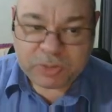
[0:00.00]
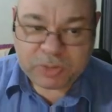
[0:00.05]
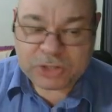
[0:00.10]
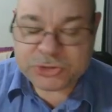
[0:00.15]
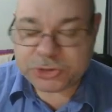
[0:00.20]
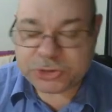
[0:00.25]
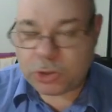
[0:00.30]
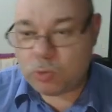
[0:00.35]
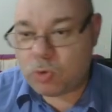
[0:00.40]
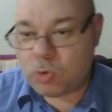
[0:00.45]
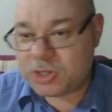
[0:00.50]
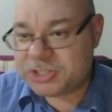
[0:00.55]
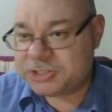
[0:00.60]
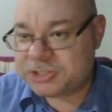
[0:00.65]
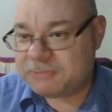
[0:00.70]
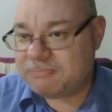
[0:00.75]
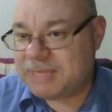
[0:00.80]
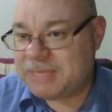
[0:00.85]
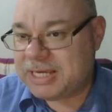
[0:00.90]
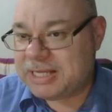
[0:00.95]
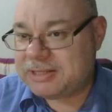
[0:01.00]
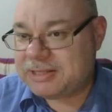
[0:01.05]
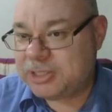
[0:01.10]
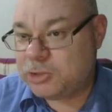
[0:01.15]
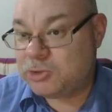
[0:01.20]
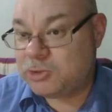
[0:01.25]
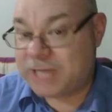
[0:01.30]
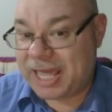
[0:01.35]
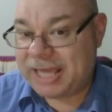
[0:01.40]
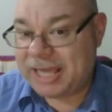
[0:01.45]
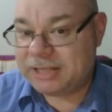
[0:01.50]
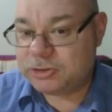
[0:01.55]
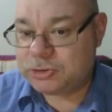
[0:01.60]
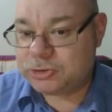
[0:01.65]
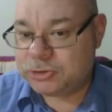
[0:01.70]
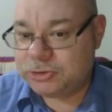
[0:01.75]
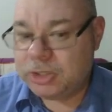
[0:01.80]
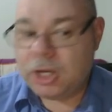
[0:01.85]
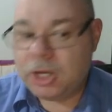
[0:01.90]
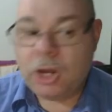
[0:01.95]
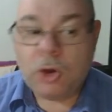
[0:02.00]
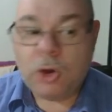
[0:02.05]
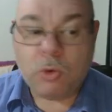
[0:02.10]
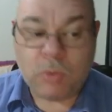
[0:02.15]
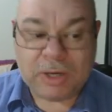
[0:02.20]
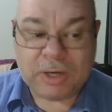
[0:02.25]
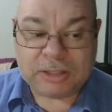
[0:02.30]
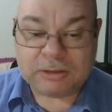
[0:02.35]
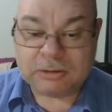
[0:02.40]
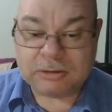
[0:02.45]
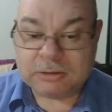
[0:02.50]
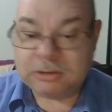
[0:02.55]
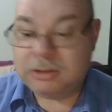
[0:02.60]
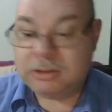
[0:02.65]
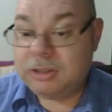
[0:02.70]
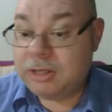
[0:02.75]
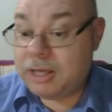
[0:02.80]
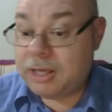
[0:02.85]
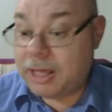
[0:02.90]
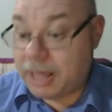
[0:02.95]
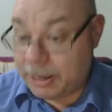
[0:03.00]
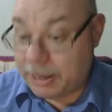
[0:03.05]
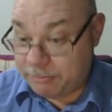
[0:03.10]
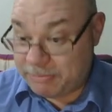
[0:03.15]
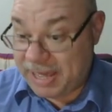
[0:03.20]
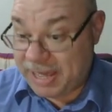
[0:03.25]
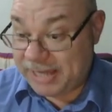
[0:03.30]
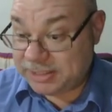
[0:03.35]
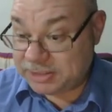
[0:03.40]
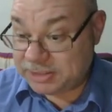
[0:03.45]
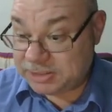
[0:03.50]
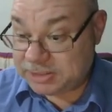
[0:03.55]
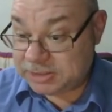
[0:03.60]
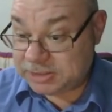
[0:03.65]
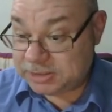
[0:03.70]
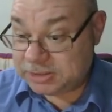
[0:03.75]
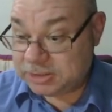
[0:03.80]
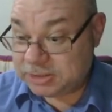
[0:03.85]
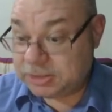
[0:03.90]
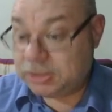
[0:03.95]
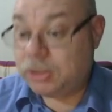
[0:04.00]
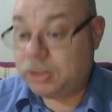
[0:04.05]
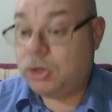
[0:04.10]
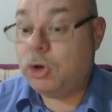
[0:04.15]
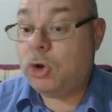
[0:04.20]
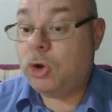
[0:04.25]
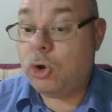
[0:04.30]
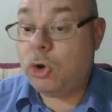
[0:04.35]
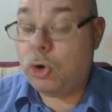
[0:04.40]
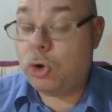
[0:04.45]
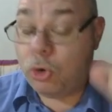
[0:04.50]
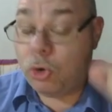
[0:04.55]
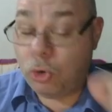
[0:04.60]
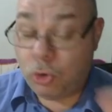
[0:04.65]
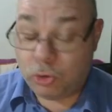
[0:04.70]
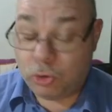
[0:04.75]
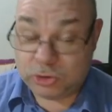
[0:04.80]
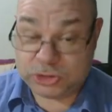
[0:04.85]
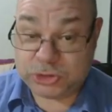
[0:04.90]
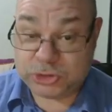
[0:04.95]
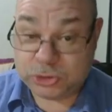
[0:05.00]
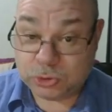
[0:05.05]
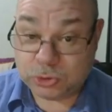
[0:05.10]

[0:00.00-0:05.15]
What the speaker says: So what does it mean that you can do? Well, a Magus or an